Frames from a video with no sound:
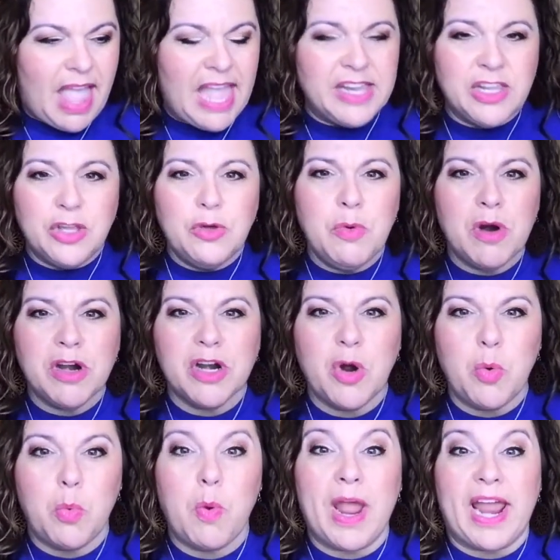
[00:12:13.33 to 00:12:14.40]
and you aren't
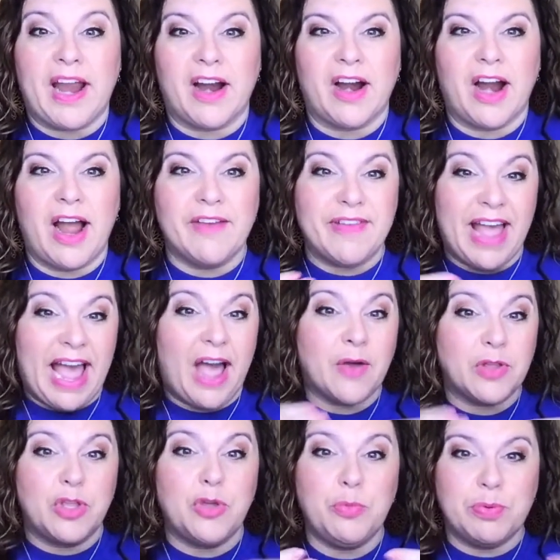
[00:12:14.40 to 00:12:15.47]
aware of
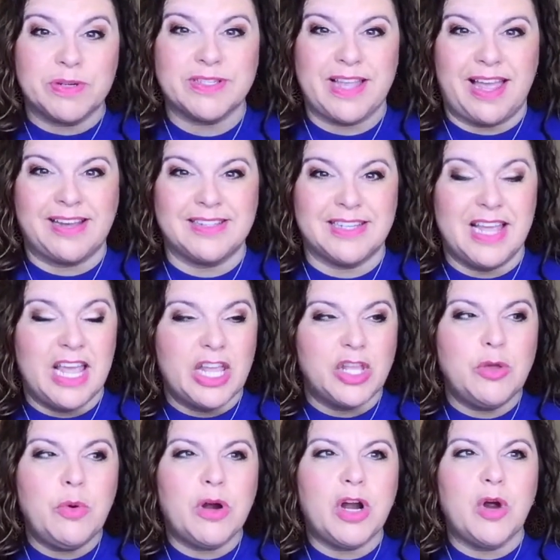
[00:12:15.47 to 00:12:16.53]
how you present,
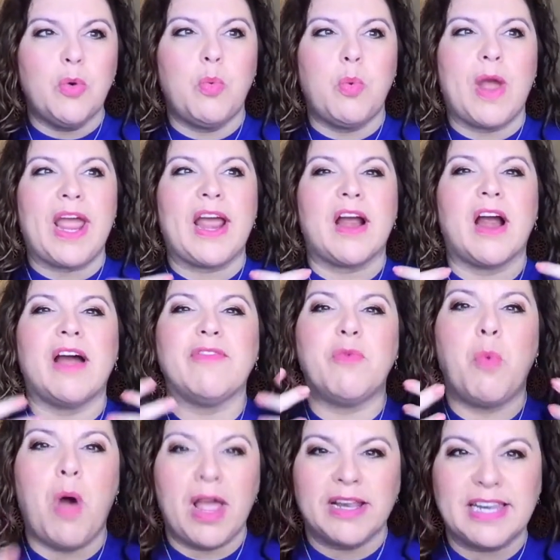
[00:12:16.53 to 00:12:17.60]
you aren't aware of
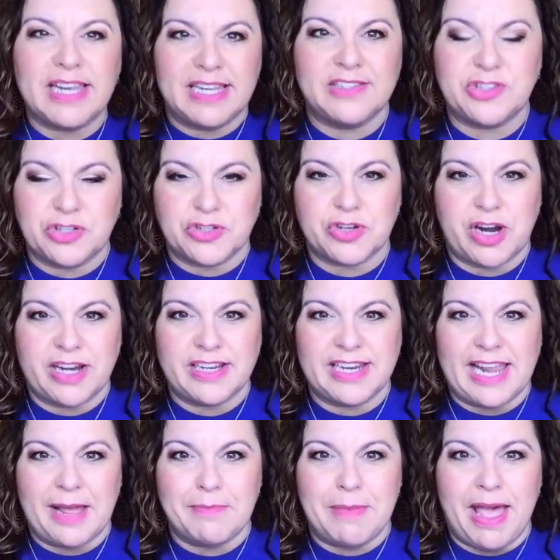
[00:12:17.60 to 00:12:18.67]
what needs you're trying to
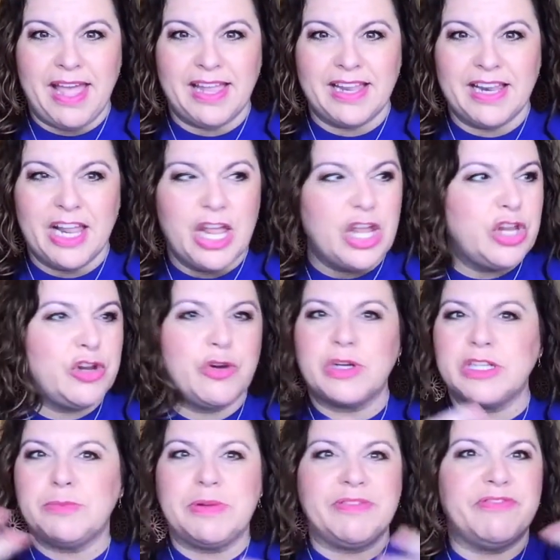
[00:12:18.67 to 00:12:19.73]
get met, you're
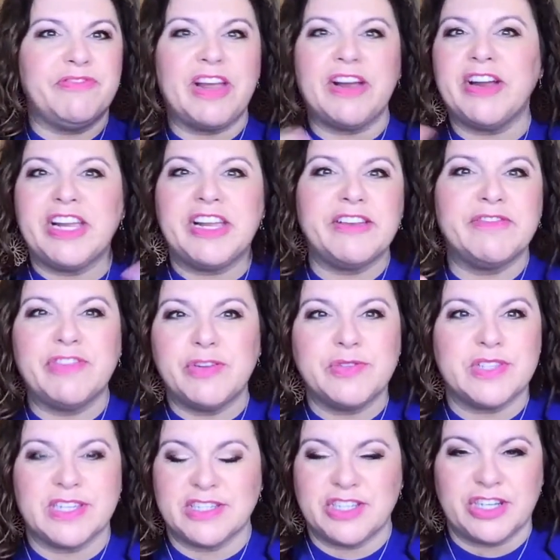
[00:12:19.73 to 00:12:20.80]
going to be very
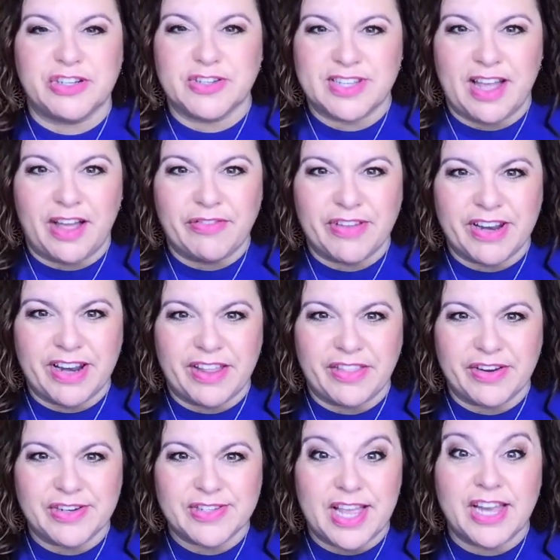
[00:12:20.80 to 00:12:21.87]
confusing to yourself and
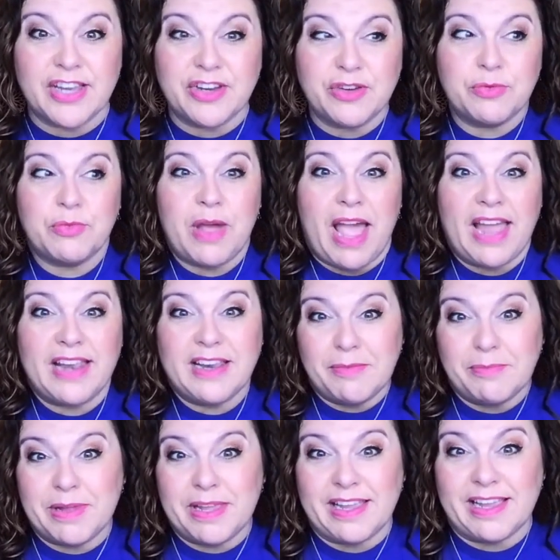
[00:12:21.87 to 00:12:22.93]
others, and you end
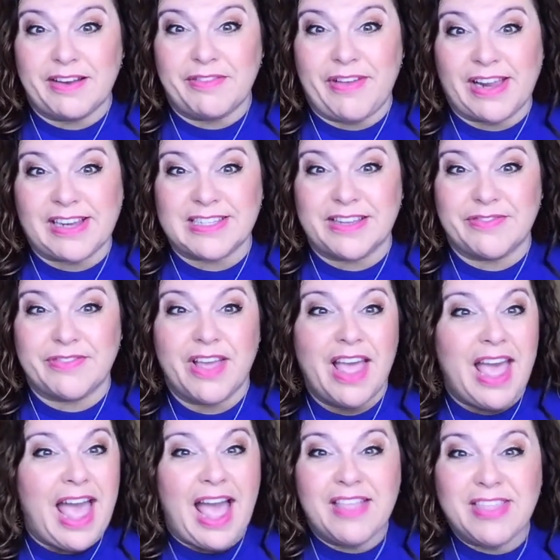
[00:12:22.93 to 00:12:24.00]
up being ineffective.
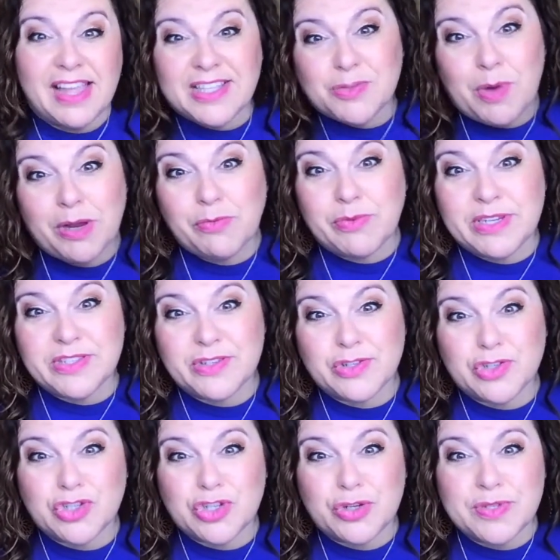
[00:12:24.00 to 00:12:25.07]
And that's why
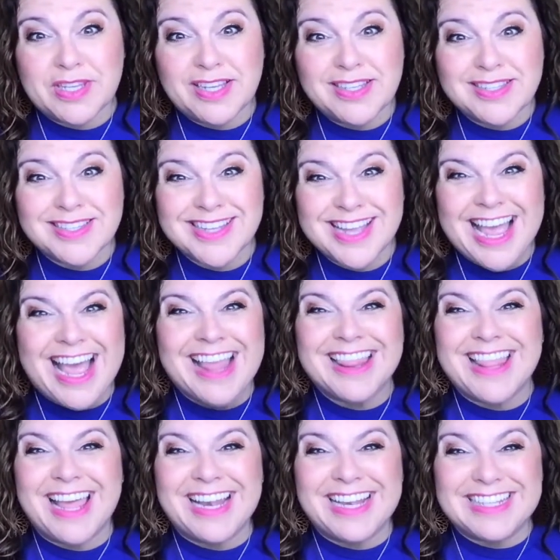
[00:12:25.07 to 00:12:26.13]
research shows us
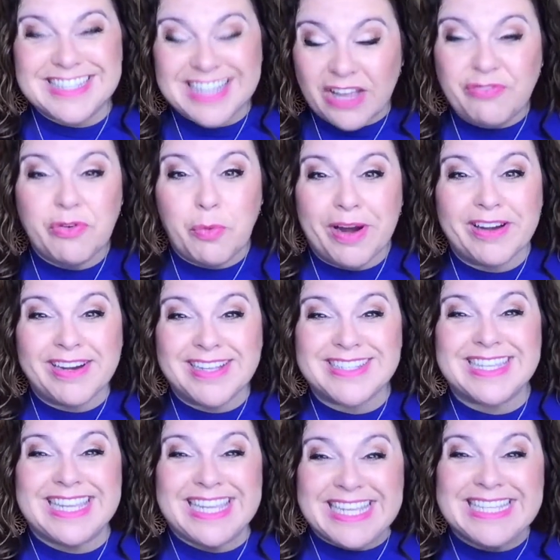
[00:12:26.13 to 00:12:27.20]
that
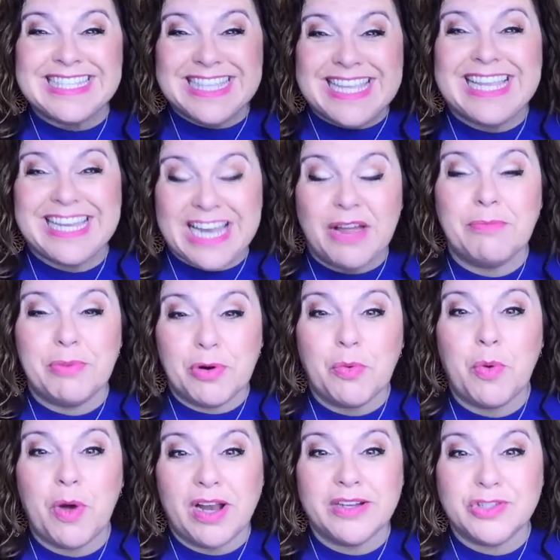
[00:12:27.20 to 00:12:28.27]
self-awareness is the number
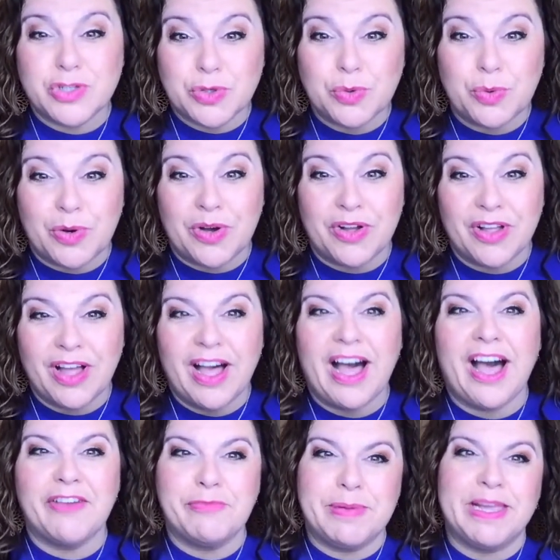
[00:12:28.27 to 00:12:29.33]
one tool
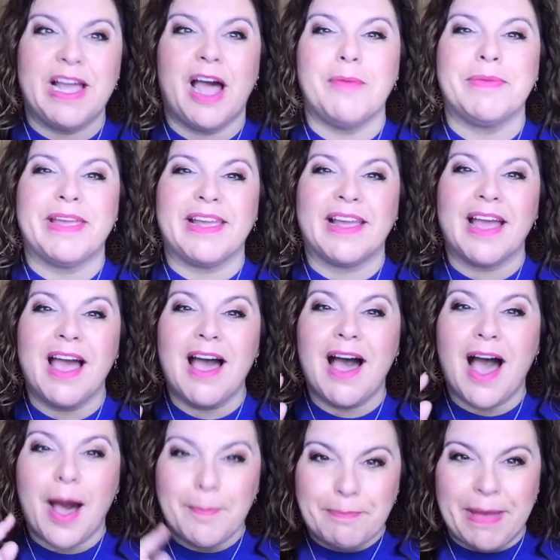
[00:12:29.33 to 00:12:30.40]
of becoming
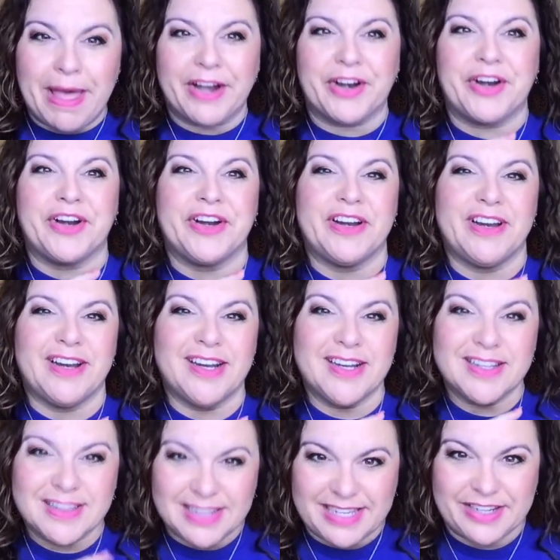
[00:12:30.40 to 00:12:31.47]
a better
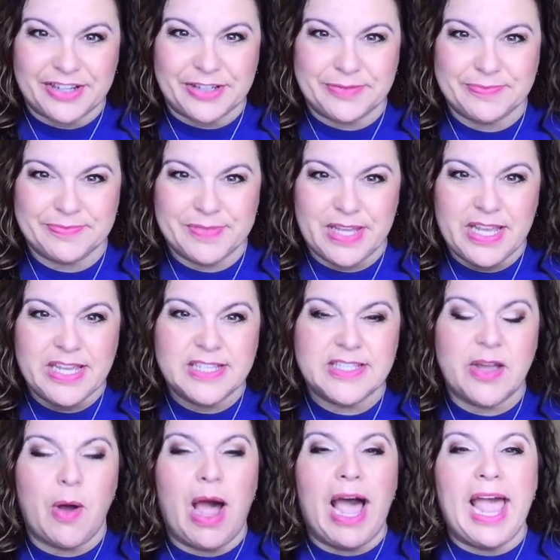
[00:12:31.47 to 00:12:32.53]
leader.
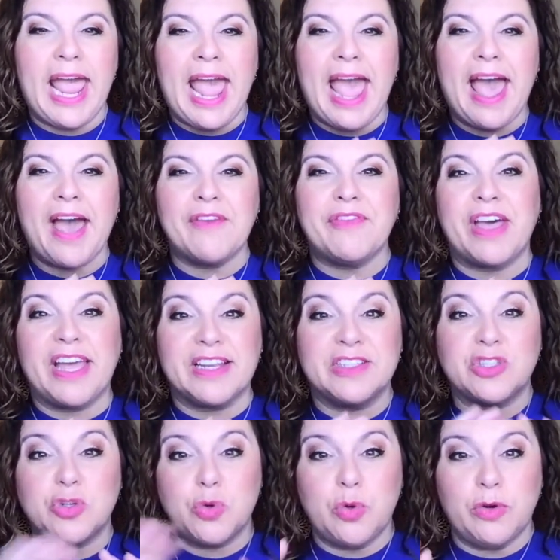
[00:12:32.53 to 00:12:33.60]
So I have a
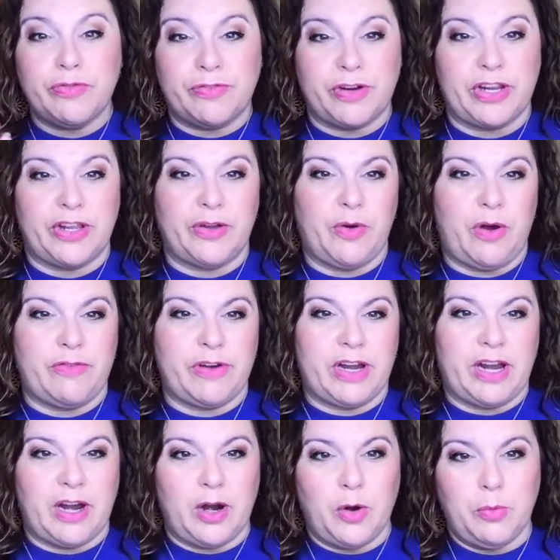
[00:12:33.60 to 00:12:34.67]
tool for you over
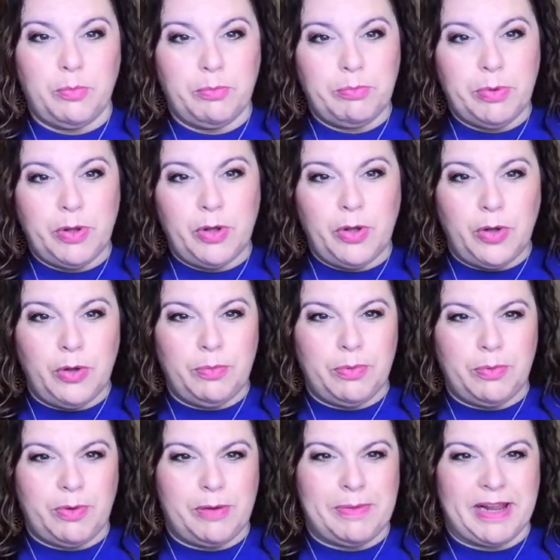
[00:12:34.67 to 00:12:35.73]
here.
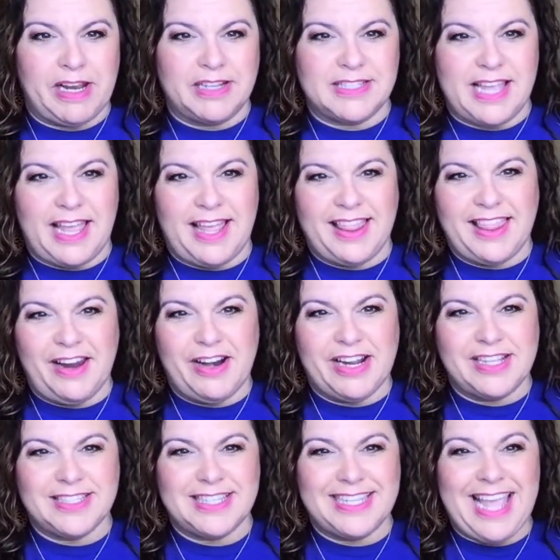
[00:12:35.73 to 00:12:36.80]
Boop. Where am I going to say it? There it
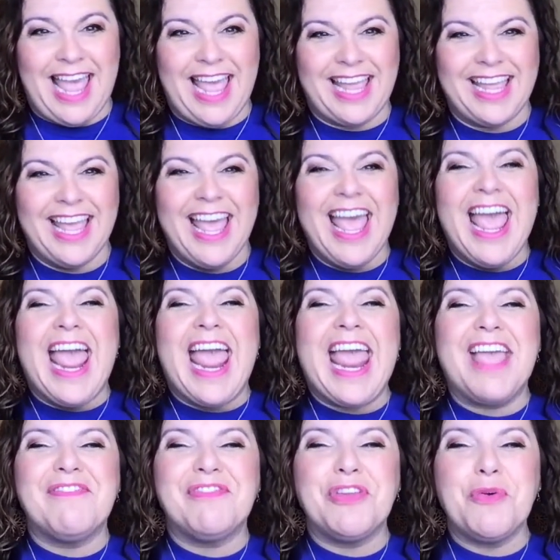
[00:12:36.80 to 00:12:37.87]
is. Yay.
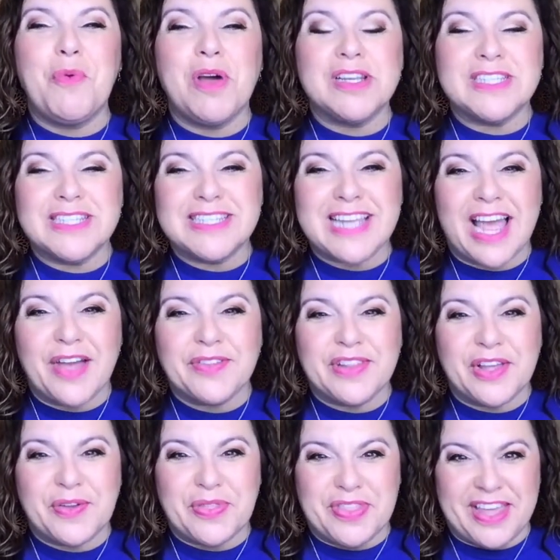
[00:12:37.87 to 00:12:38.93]
If you want to
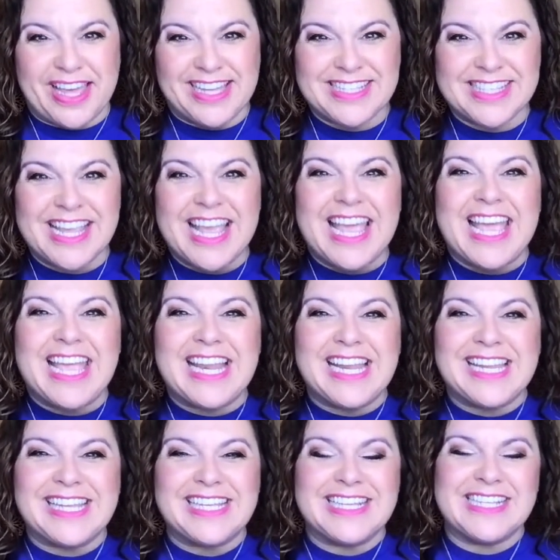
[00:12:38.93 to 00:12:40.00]
download this,
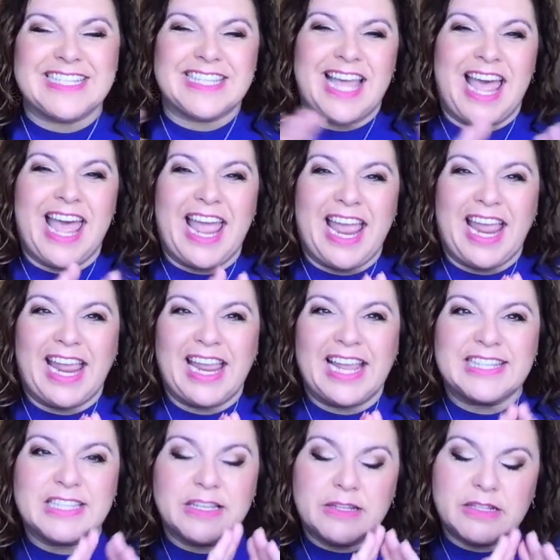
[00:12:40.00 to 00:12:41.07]
it's
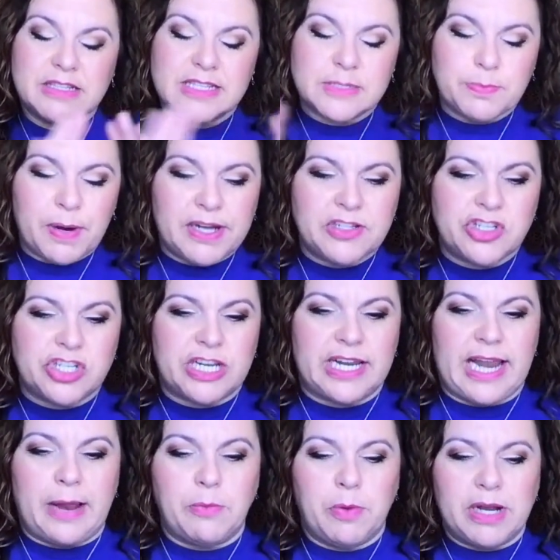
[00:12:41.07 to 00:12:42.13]
a
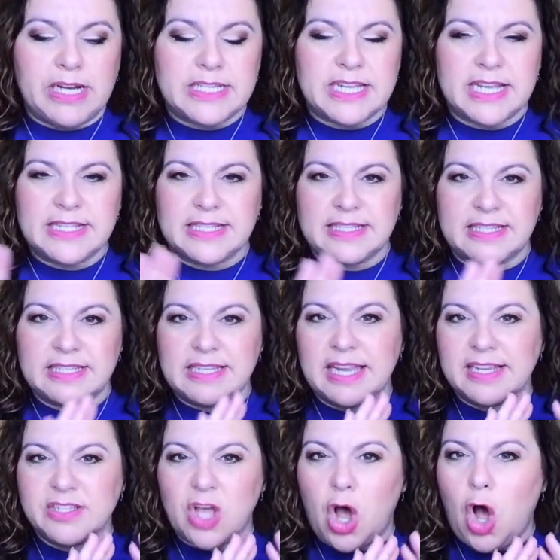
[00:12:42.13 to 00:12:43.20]
spreadsheet. And what it does is it
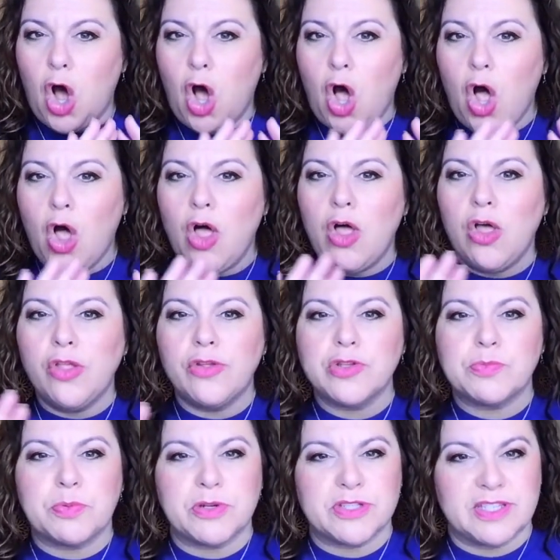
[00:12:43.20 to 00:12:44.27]
takes all
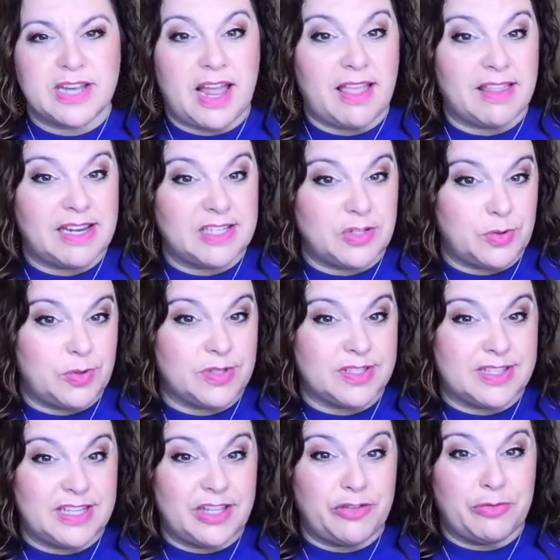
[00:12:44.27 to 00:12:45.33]
those personality
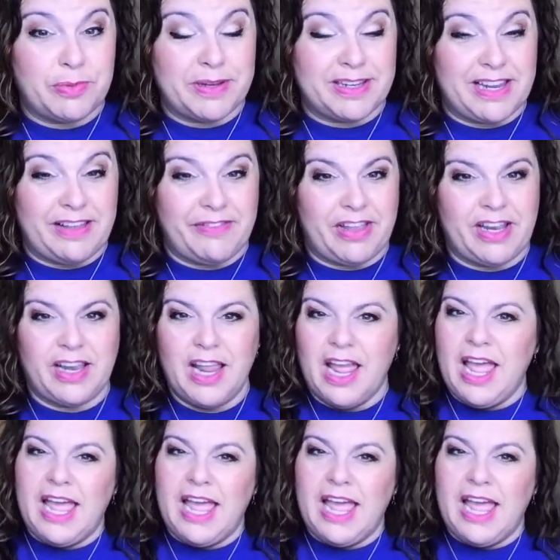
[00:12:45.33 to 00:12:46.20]
tools that you've been given,